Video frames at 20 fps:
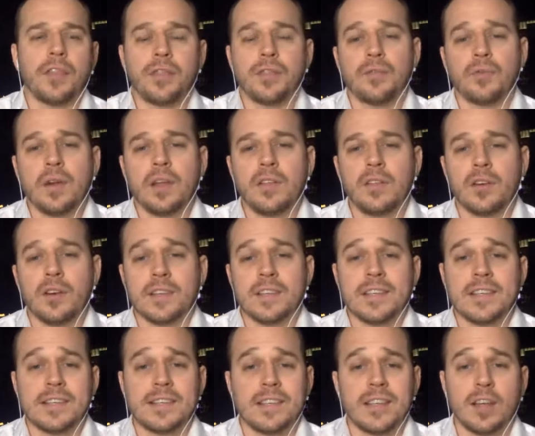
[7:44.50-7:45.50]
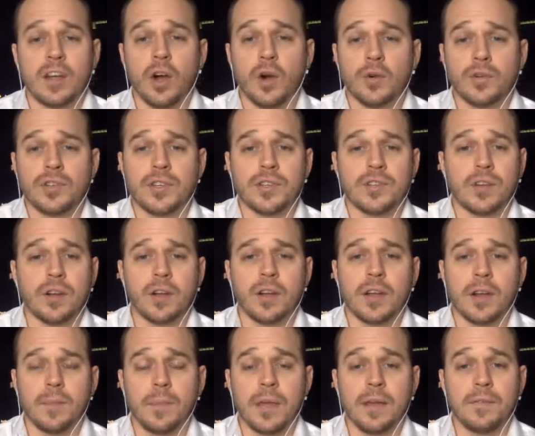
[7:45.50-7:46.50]
3 of their assistant coaches aren't
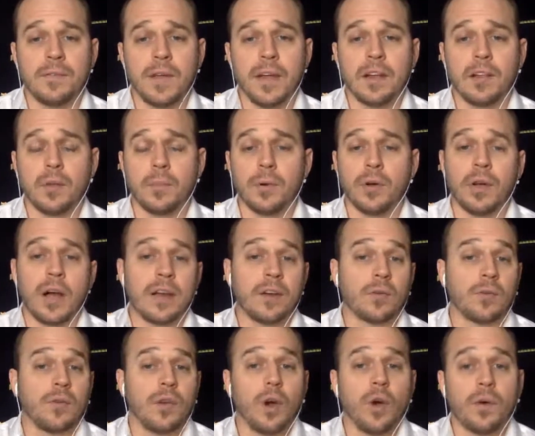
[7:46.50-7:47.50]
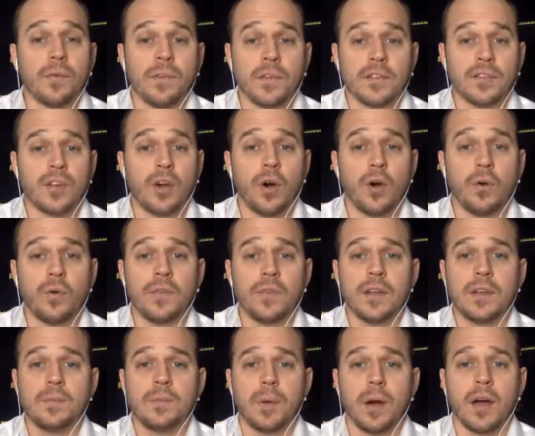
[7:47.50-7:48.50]
going to be available. I don't know if it's
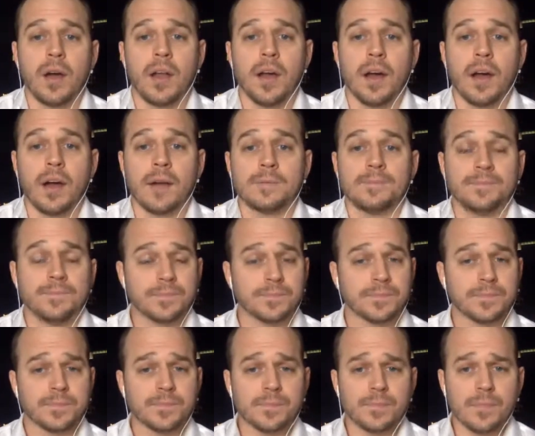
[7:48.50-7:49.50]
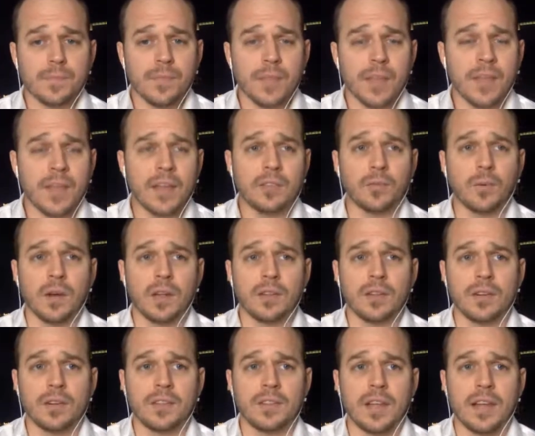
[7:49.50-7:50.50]
COVID, but that's what it
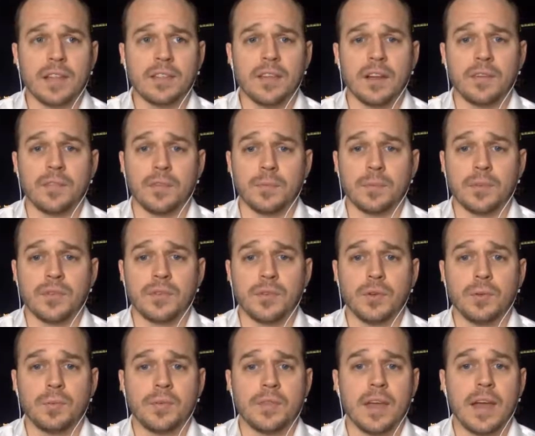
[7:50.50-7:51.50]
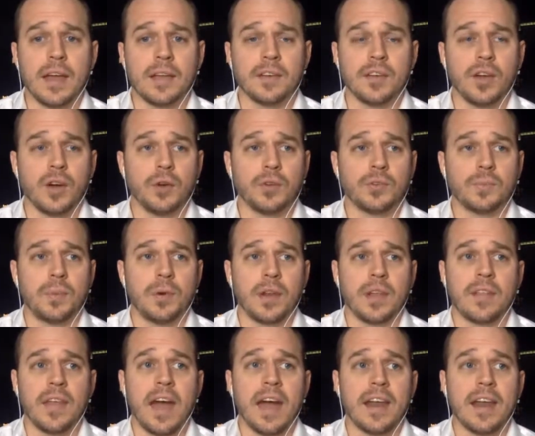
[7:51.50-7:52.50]
looks like there from Stoops, the head coach,
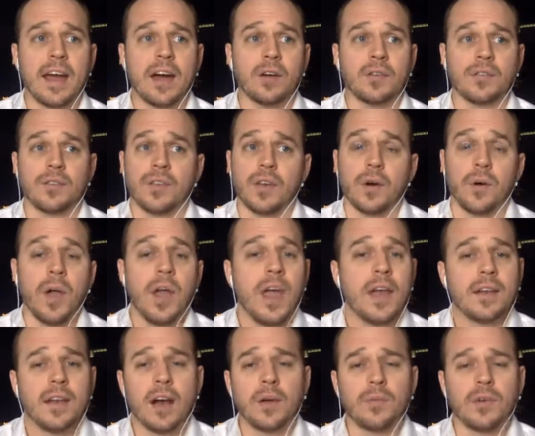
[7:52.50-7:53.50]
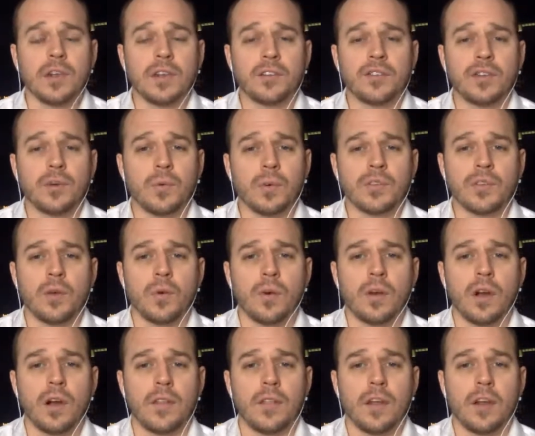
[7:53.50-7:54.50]
putting that out. So not really sure what's
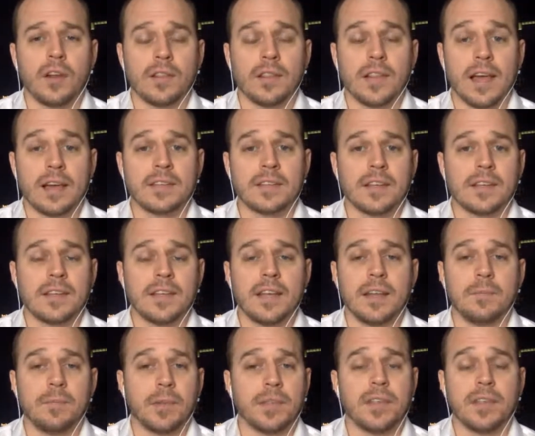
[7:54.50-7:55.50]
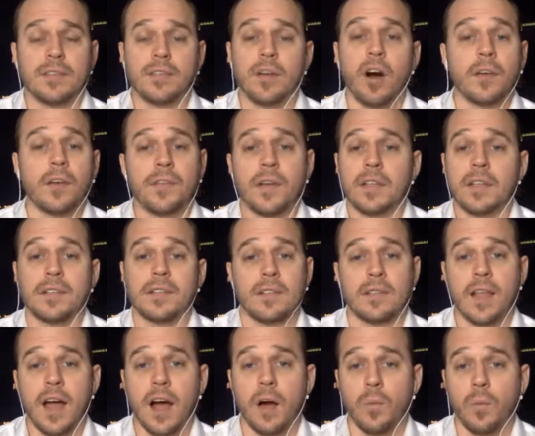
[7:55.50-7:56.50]
going on there in Lexington, but this offense
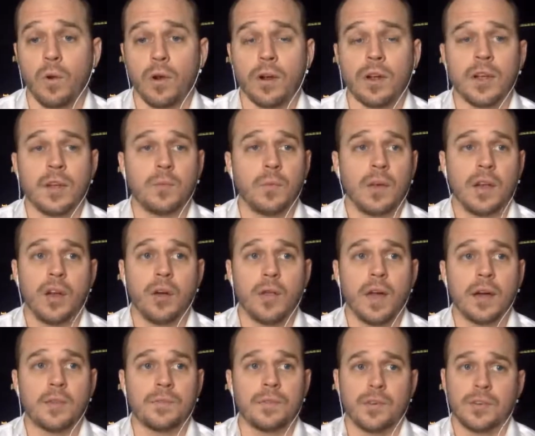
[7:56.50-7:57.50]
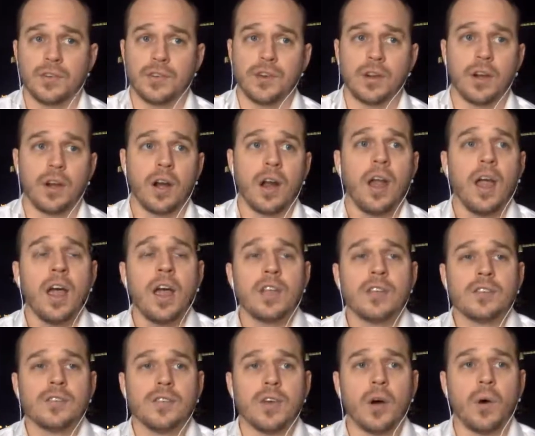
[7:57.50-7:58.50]
is not working. We know that for sure.
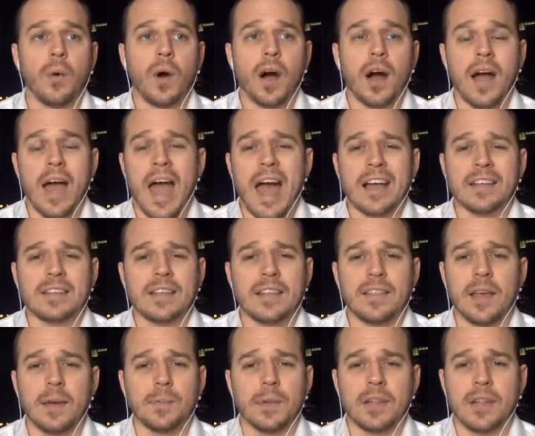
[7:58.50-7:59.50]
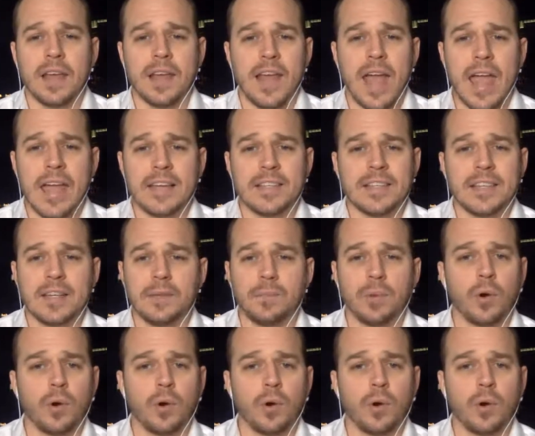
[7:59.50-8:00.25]
So asking them to lay 18